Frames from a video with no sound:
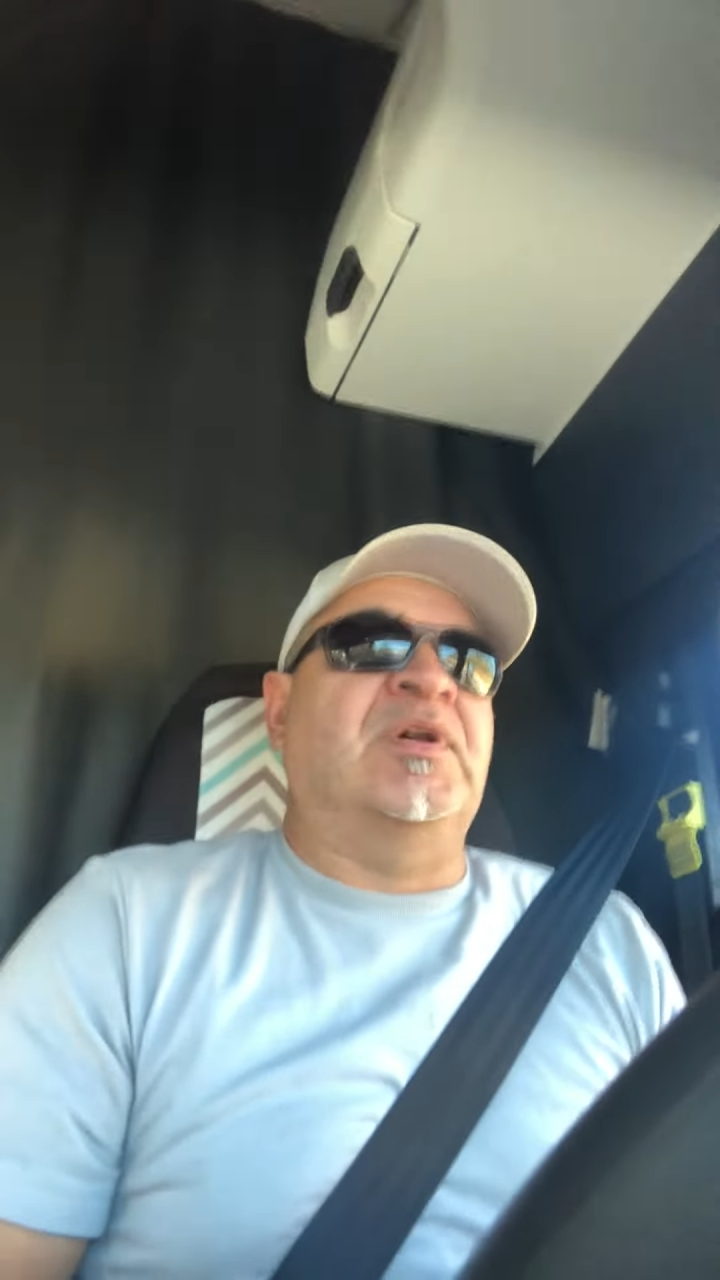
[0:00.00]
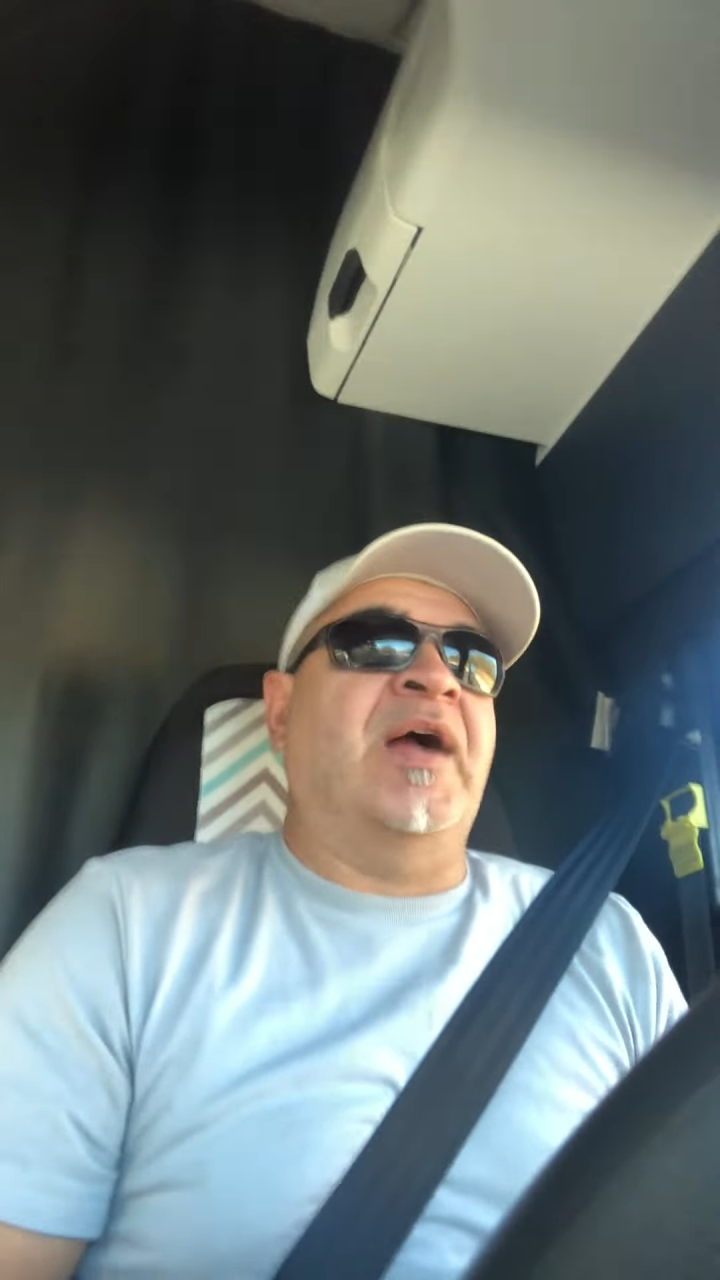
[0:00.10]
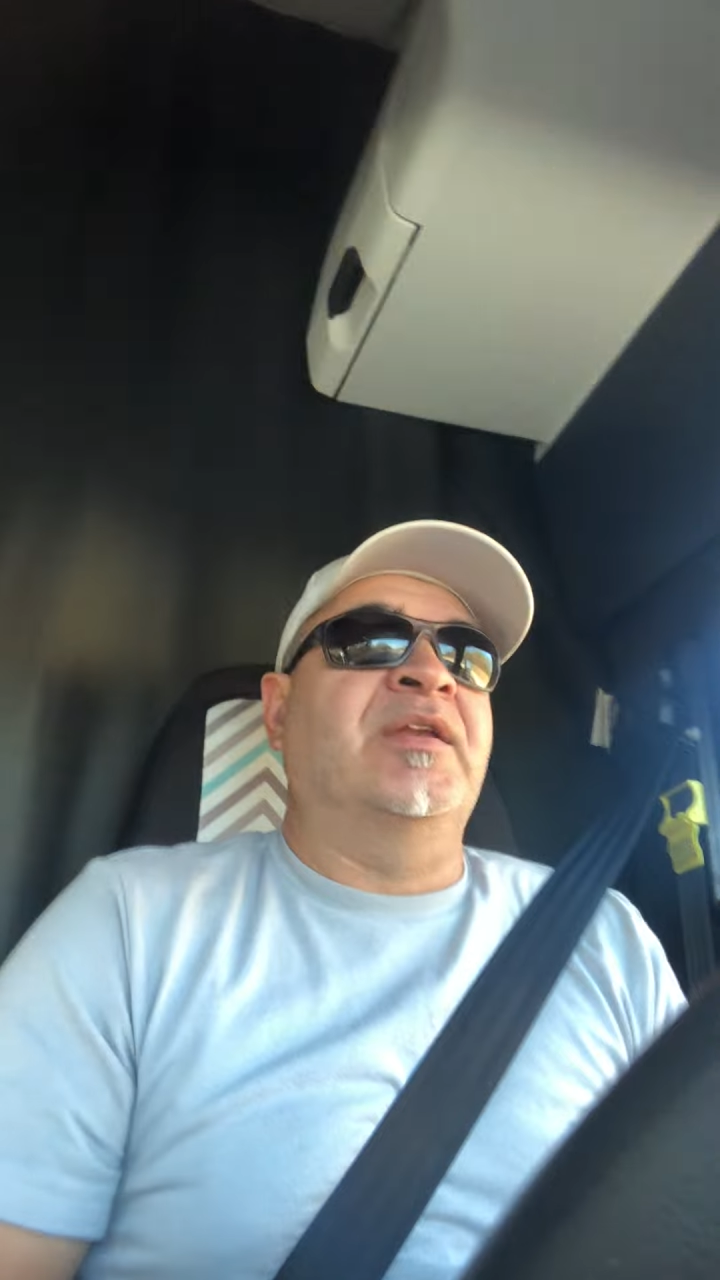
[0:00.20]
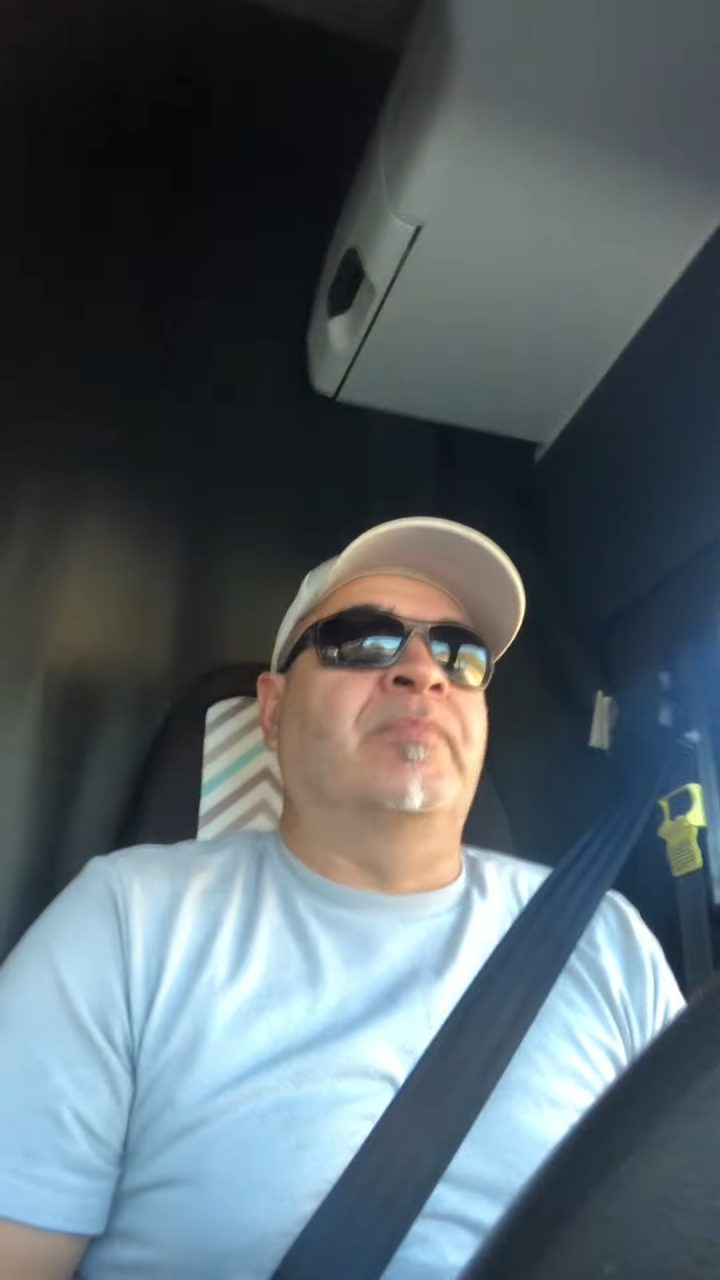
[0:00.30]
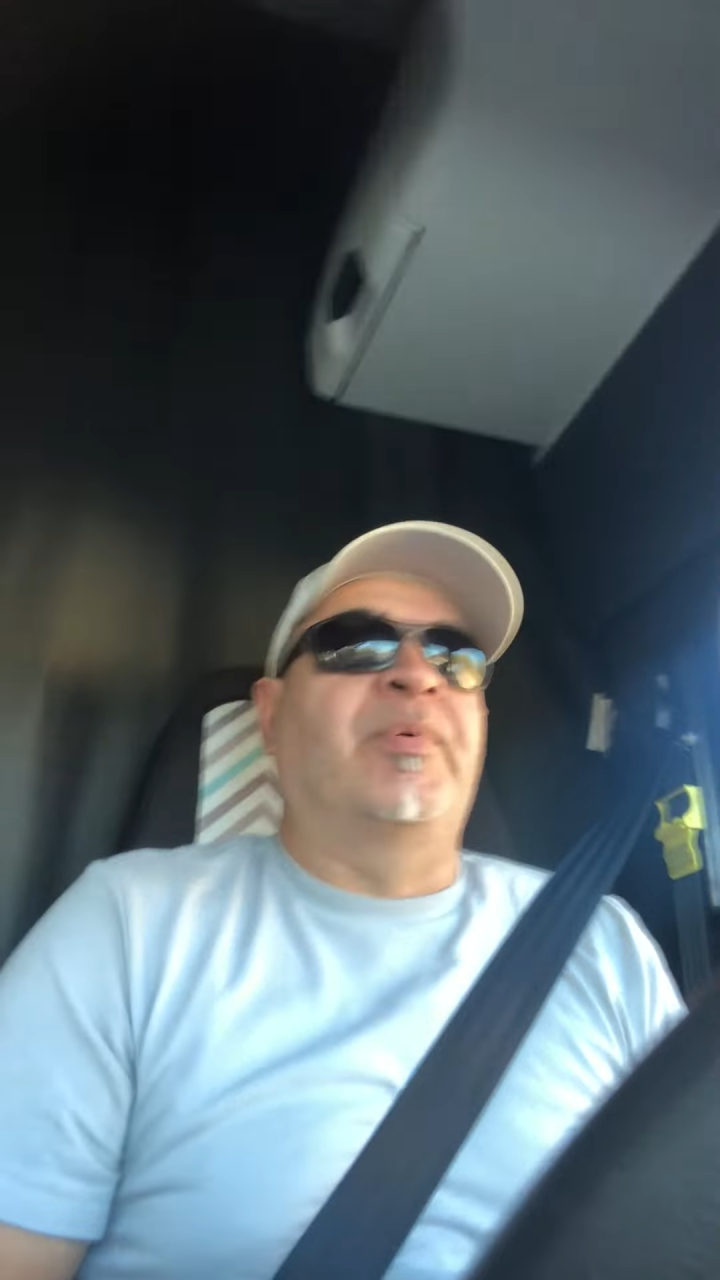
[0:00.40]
talking to